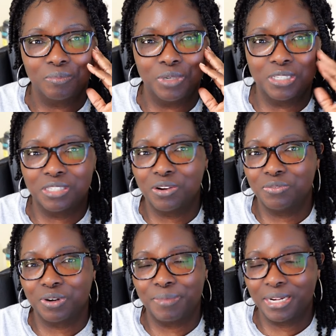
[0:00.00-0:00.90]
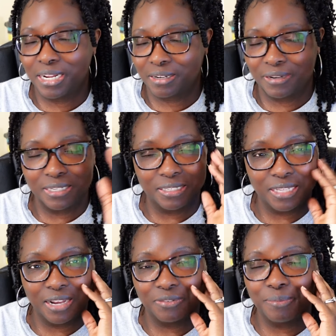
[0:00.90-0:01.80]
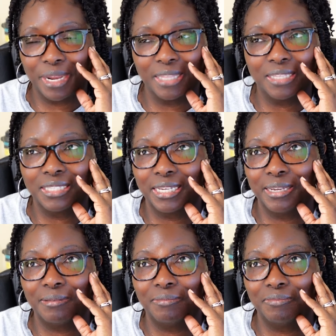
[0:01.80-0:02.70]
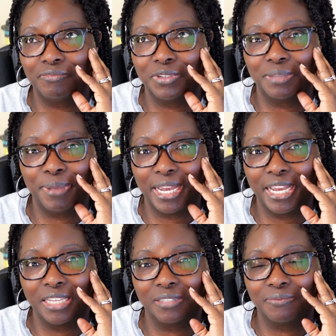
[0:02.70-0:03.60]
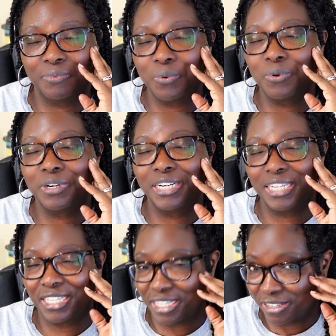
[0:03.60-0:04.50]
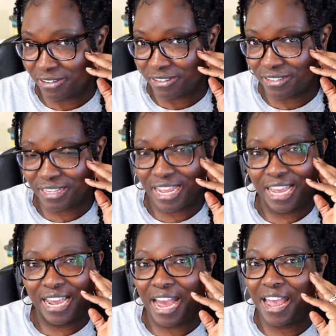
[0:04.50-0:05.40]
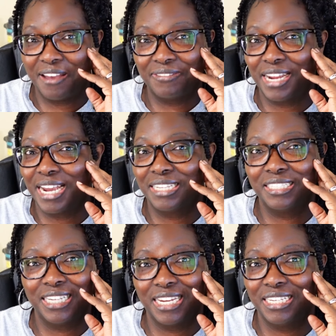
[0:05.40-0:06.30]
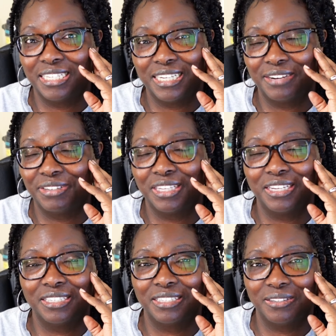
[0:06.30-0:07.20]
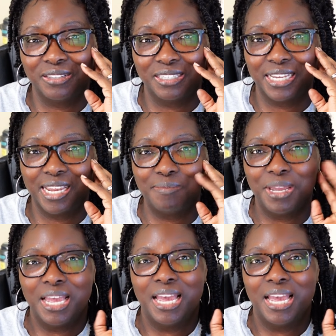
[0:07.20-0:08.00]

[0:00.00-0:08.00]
But so far, my decorations have remained the same for the past four years. I have not changed it. Everything is still the same.